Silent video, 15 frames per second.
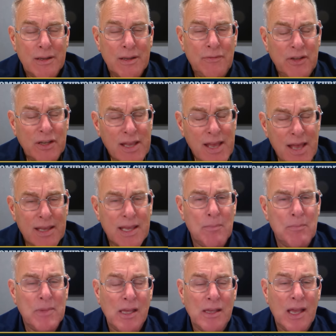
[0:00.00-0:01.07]
If you can't
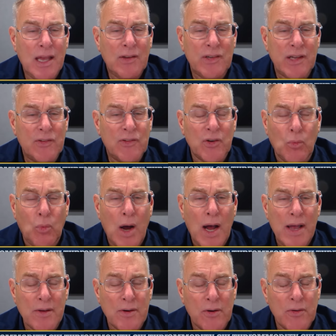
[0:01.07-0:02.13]
get me a yes answer,
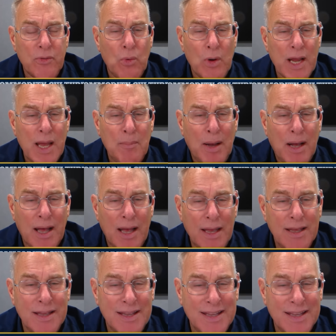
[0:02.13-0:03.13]
why on earth would I buy?